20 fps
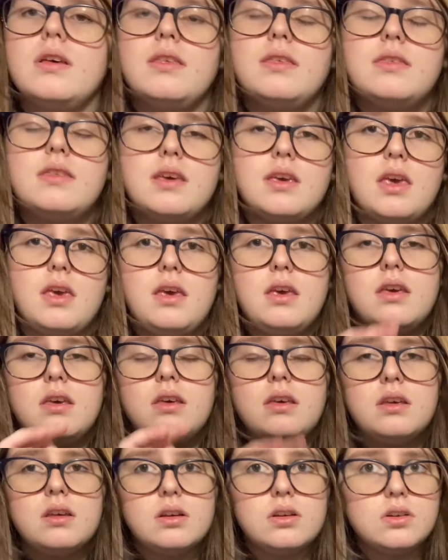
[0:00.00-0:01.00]
thingy,
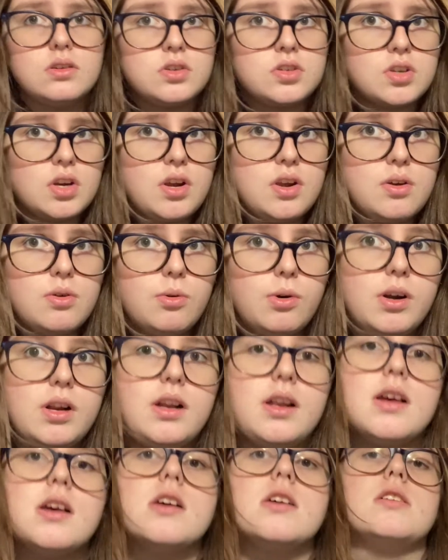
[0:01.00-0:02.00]
I'll show you what
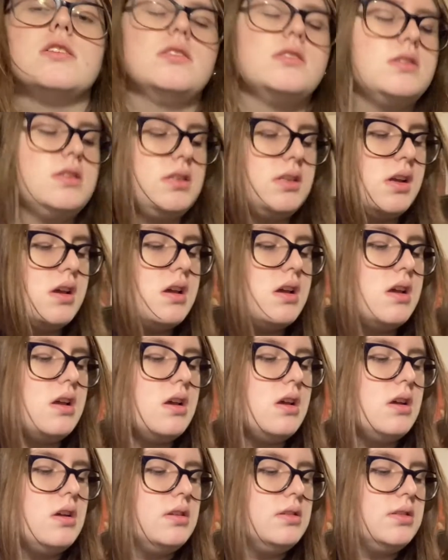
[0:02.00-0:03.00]
it is.
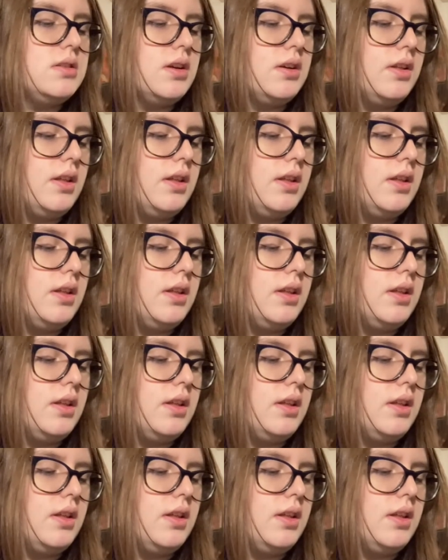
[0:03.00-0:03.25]
So